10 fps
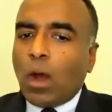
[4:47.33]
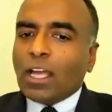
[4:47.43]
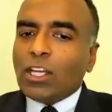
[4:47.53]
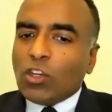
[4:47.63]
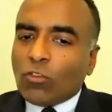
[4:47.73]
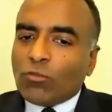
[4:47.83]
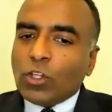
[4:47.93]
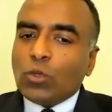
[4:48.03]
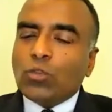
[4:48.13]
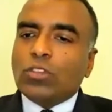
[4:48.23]
What are your
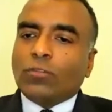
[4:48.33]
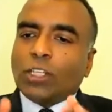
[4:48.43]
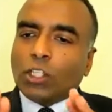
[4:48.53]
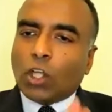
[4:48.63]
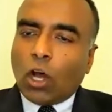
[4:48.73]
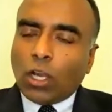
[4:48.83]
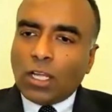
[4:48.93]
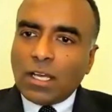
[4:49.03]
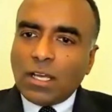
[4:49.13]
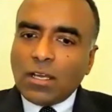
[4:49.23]
views of the
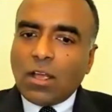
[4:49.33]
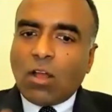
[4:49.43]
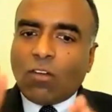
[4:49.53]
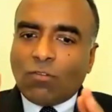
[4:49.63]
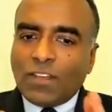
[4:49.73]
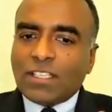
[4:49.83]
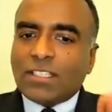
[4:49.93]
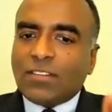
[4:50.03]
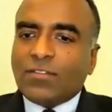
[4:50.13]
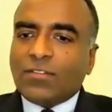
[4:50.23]
dollar
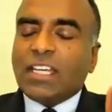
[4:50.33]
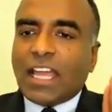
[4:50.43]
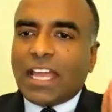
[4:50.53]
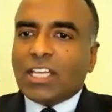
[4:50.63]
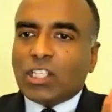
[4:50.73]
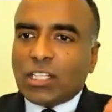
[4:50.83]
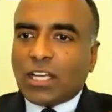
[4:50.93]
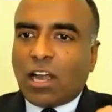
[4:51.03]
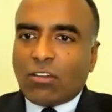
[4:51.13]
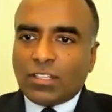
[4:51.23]
vis-a-vis Asian
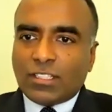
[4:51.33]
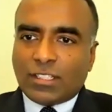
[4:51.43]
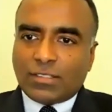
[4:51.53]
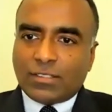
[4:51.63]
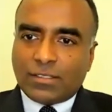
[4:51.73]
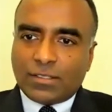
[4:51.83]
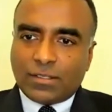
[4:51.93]
currencies?